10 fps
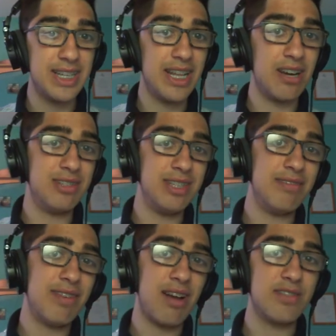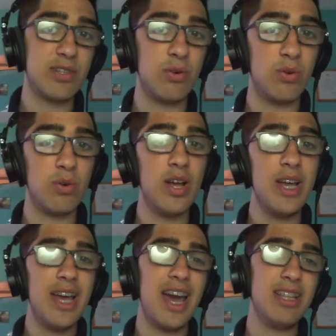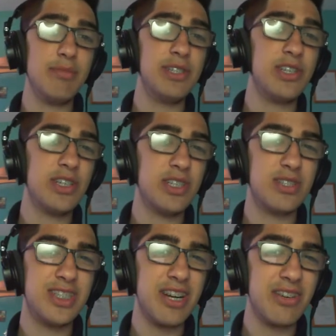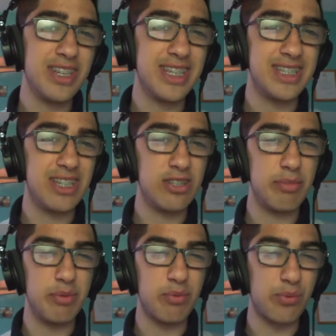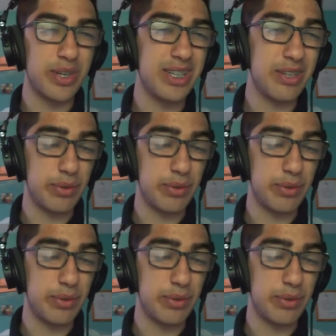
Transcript: Now d5 as a whole, and the position is generally considered to be really,